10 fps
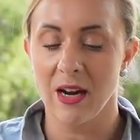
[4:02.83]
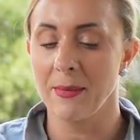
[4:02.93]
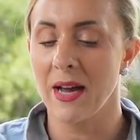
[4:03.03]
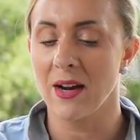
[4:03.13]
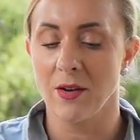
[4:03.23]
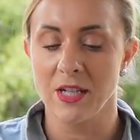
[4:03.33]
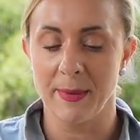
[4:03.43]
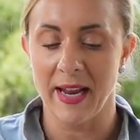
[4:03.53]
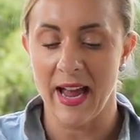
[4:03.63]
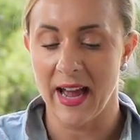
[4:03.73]
I'm not going to
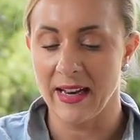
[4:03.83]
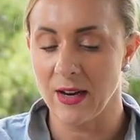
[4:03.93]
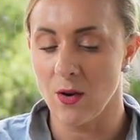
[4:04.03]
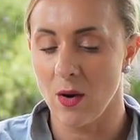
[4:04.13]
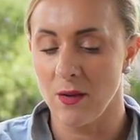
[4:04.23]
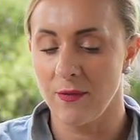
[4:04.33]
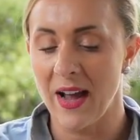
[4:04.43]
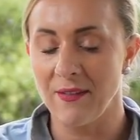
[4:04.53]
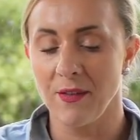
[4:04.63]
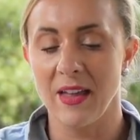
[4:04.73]
be adding all
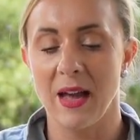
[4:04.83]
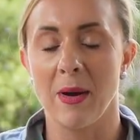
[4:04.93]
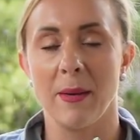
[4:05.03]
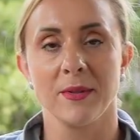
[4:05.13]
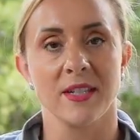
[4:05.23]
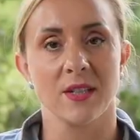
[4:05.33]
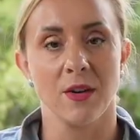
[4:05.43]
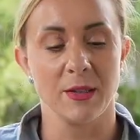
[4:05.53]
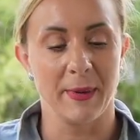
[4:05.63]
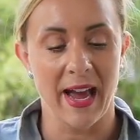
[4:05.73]
5 of them. I'm just
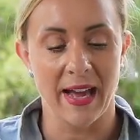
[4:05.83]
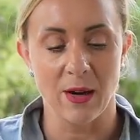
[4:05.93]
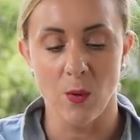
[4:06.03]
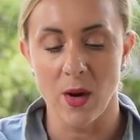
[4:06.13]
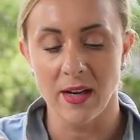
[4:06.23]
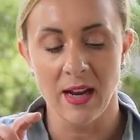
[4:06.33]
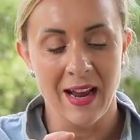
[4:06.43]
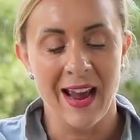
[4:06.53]
going to be adding 1.